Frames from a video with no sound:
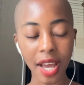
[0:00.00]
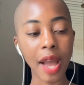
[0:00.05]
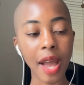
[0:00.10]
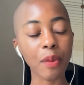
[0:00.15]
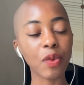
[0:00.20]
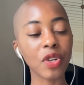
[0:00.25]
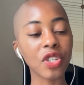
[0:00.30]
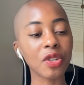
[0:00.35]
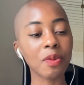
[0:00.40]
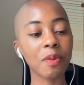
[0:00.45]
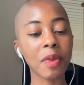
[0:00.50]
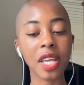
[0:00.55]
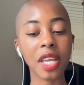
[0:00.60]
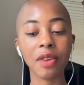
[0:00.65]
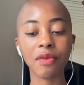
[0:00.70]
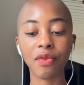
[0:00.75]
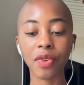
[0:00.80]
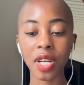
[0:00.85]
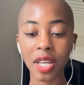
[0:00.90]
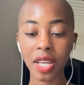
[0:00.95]
I want to make it
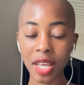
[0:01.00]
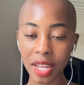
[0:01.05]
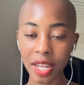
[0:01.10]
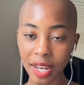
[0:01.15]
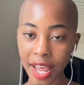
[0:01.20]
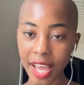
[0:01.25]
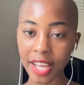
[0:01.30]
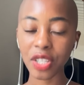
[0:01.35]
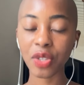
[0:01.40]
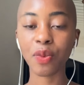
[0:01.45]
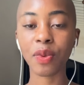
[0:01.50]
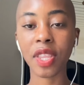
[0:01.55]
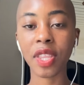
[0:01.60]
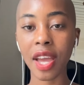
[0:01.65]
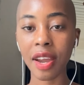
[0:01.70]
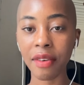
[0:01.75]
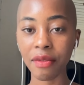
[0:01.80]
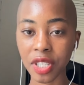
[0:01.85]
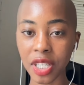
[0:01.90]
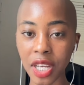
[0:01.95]
really connect with the
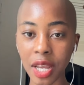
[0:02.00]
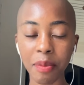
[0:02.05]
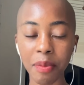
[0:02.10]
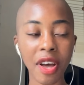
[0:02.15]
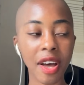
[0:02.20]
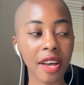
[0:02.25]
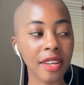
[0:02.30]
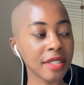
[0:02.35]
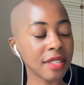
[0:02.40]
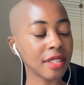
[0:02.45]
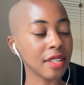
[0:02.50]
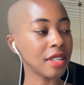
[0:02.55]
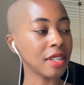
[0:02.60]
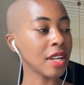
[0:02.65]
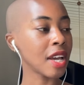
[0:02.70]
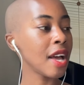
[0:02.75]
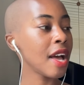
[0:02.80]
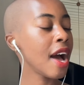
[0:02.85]
everyday person.